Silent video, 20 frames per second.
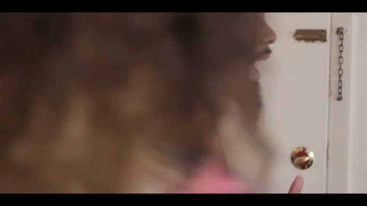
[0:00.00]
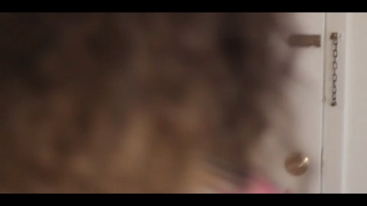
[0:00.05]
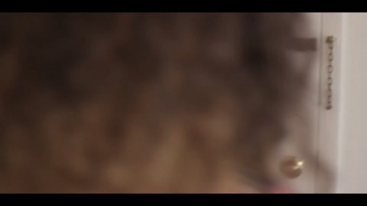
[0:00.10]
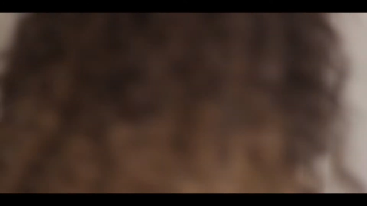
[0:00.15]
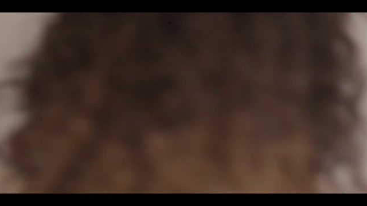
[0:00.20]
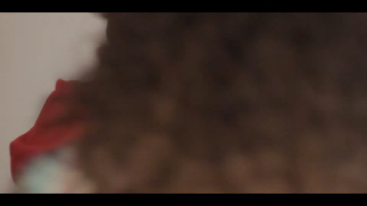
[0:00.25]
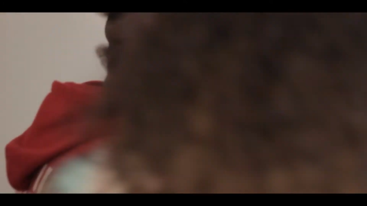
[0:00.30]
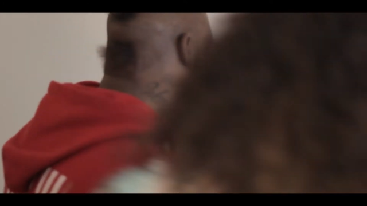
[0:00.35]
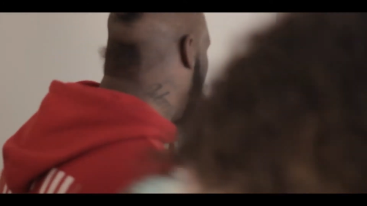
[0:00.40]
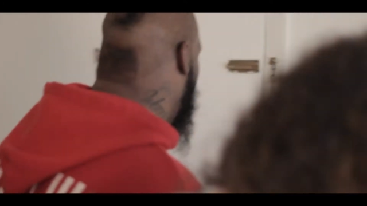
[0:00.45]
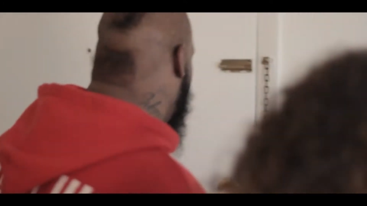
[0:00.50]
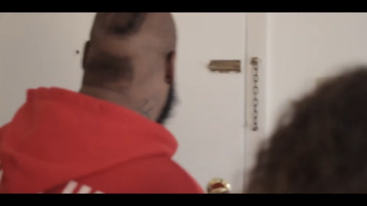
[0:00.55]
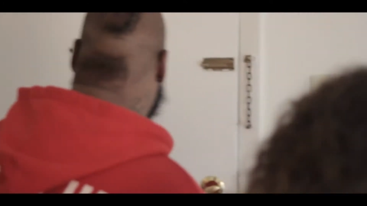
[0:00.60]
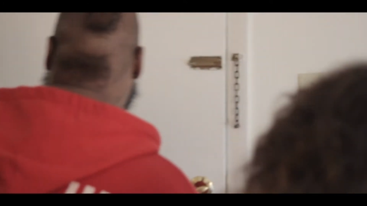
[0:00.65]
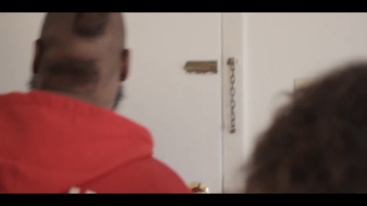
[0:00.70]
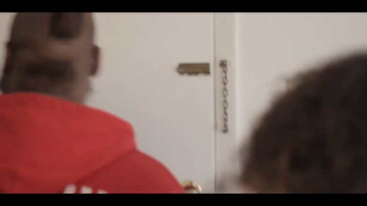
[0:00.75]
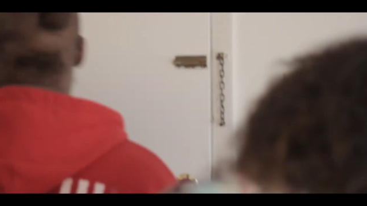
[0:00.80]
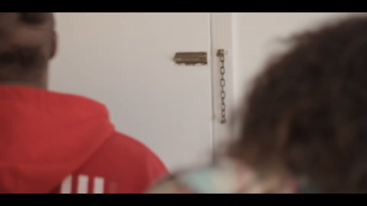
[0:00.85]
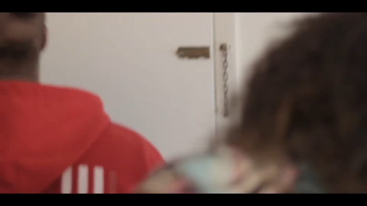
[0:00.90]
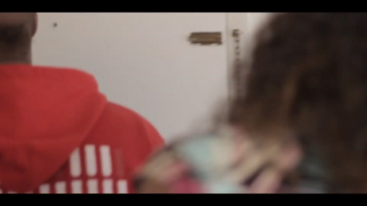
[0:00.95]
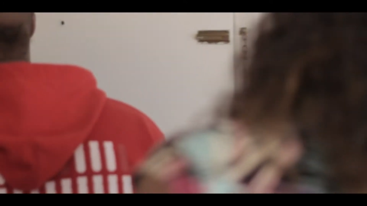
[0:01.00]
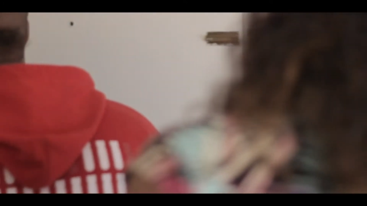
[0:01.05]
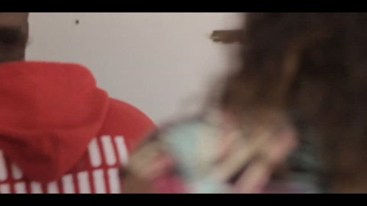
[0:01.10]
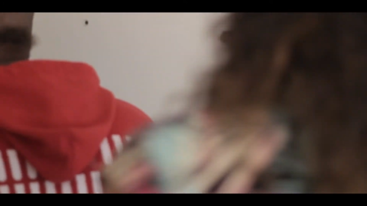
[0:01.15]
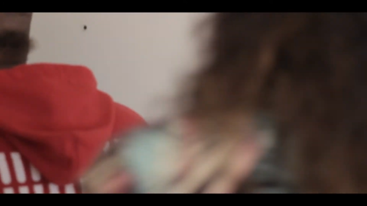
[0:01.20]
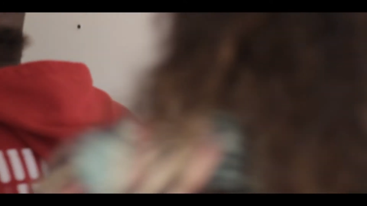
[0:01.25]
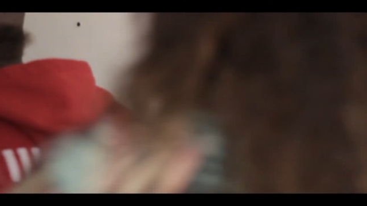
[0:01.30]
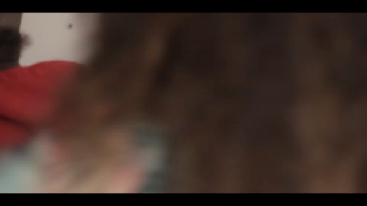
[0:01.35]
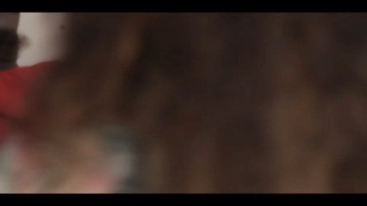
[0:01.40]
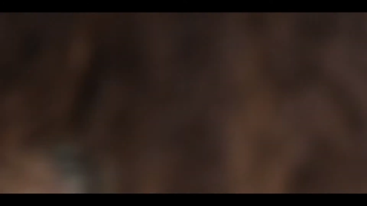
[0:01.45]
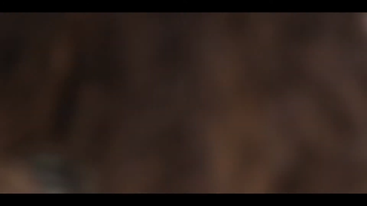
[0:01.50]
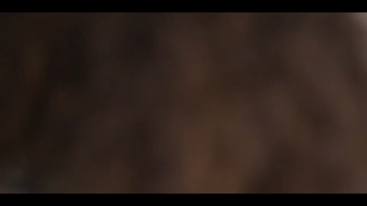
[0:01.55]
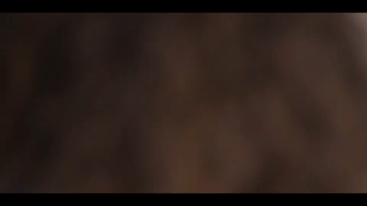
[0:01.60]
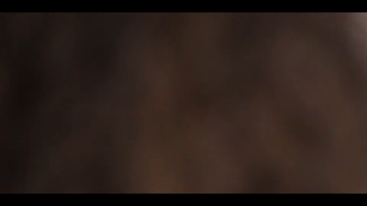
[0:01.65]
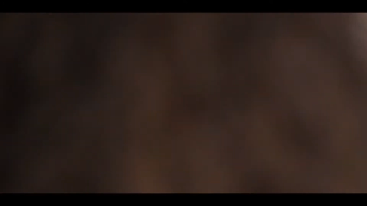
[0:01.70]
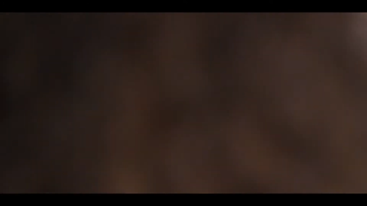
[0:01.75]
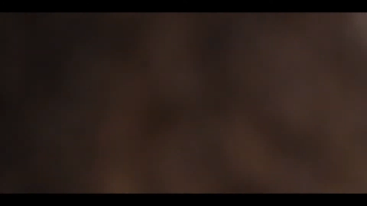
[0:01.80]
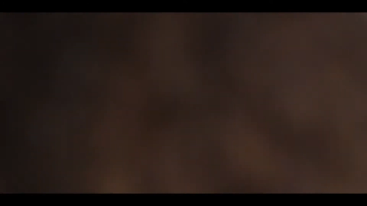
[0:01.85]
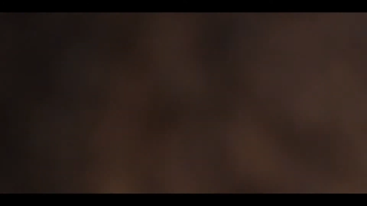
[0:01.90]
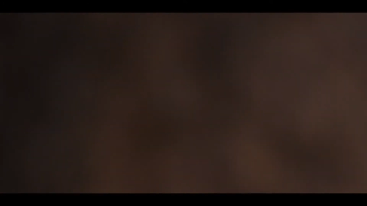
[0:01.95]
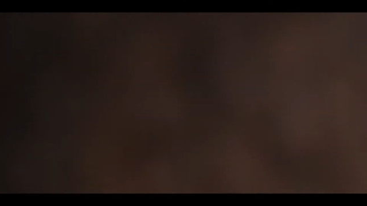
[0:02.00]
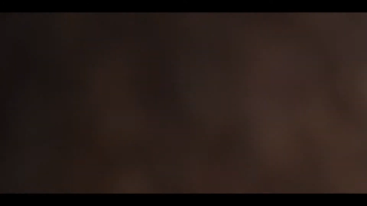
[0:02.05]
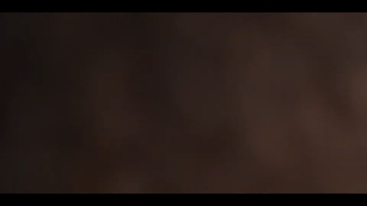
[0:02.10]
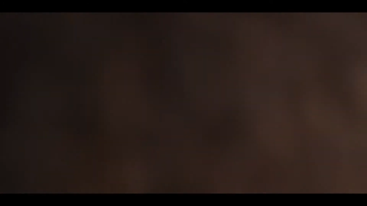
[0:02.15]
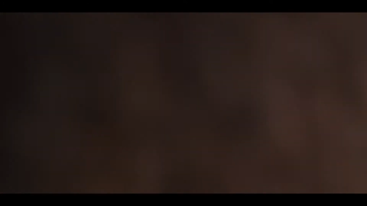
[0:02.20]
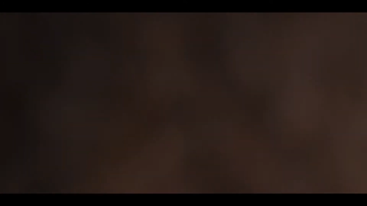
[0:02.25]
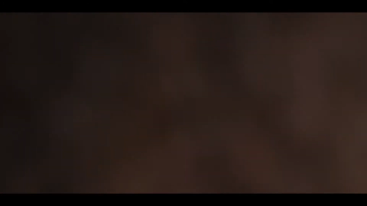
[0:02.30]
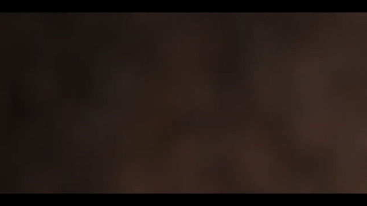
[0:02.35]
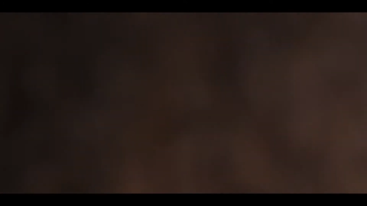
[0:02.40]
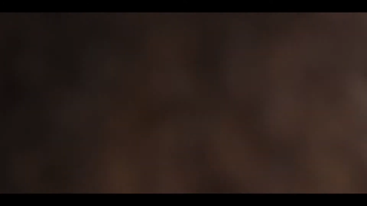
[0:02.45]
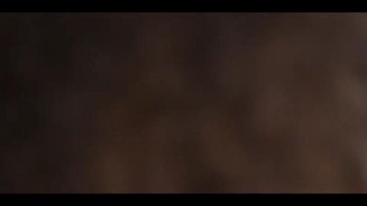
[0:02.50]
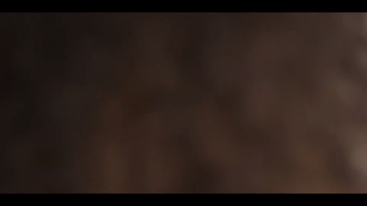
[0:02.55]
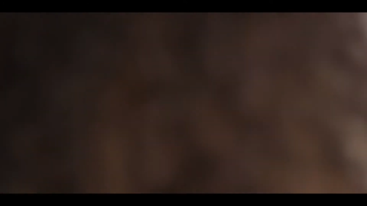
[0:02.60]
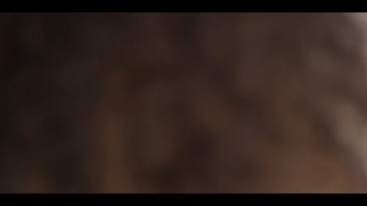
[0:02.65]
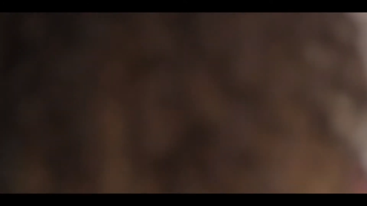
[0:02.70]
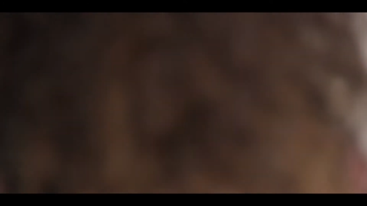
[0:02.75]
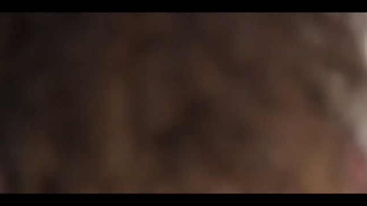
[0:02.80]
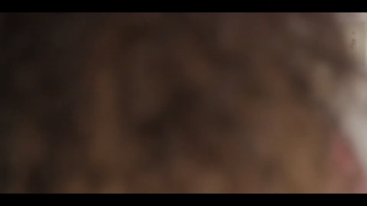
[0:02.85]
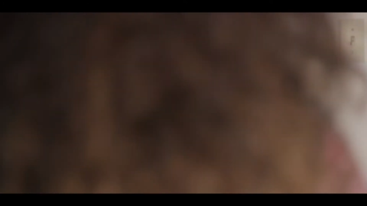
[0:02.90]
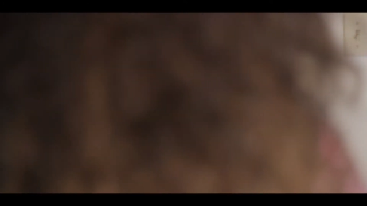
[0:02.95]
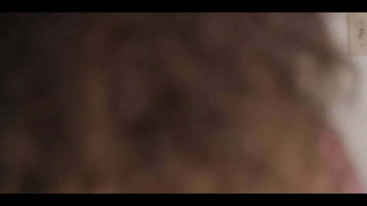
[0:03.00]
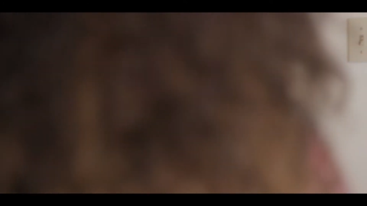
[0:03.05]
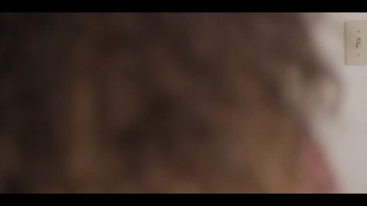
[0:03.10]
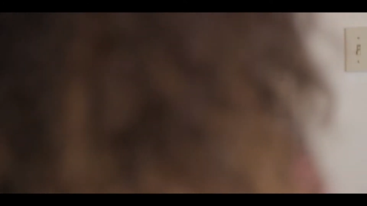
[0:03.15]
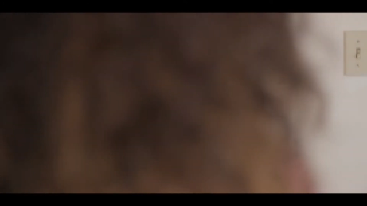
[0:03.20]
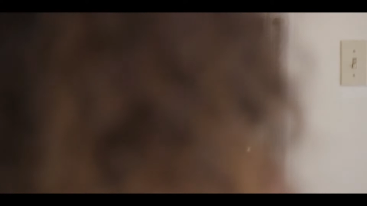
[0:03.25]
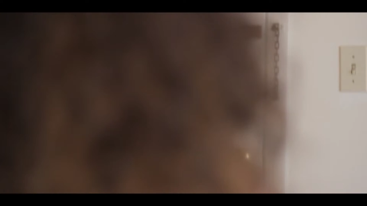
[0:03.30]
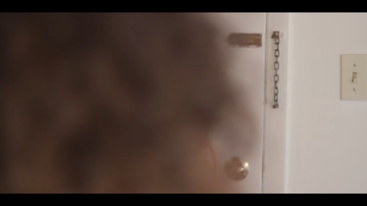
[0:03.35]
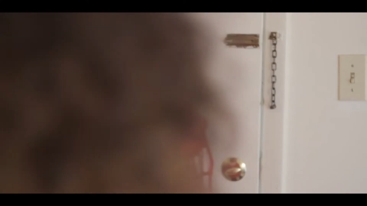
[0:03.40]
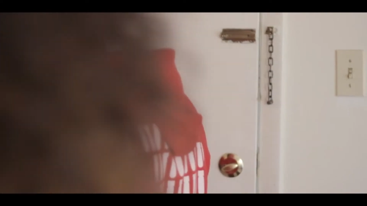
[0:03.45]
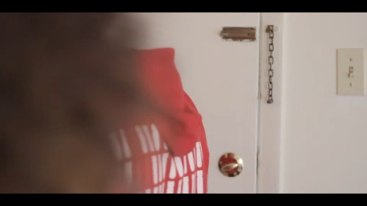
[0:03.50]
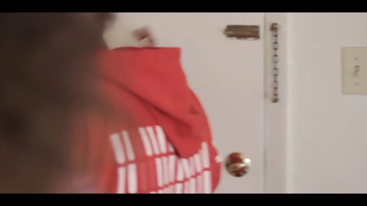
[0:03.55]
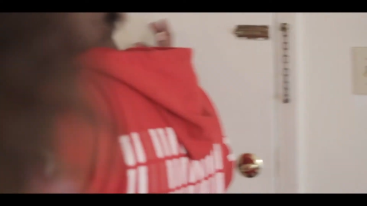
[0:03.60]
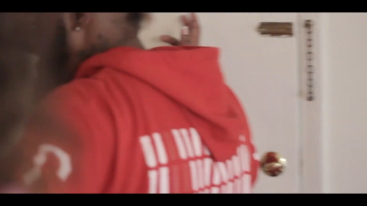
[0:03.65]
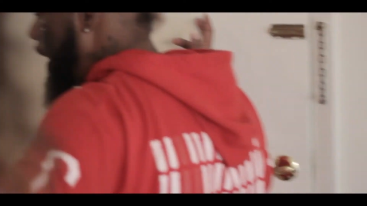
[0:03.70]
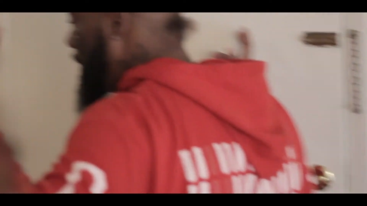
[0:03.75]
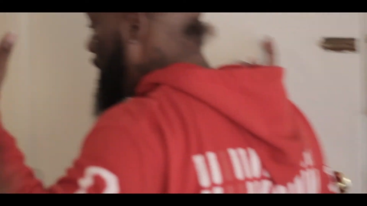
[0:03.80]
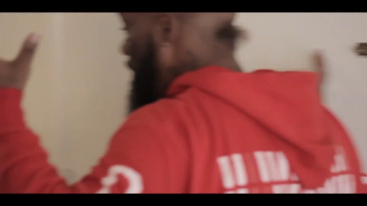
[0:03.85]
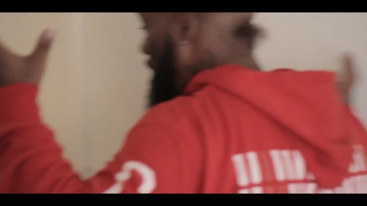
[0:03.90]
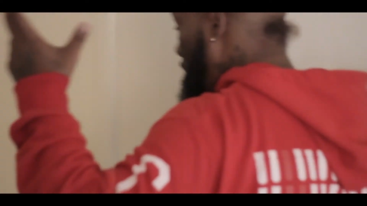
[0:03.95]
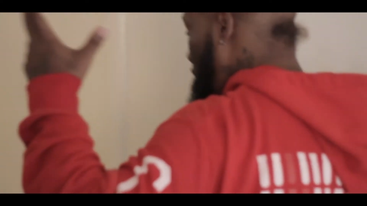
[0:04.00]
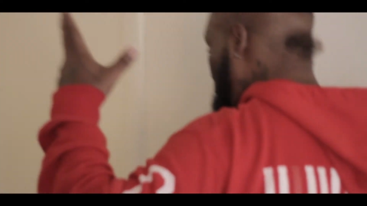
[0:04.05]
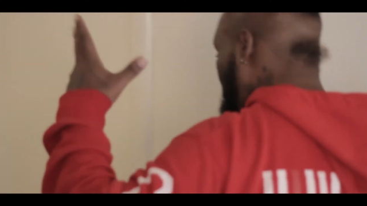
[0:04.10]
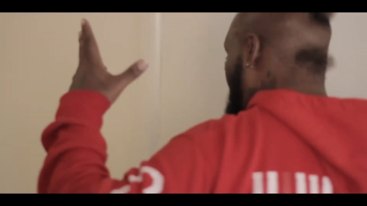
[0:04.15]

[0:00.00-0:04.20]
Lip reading: [unreadable: no face in view]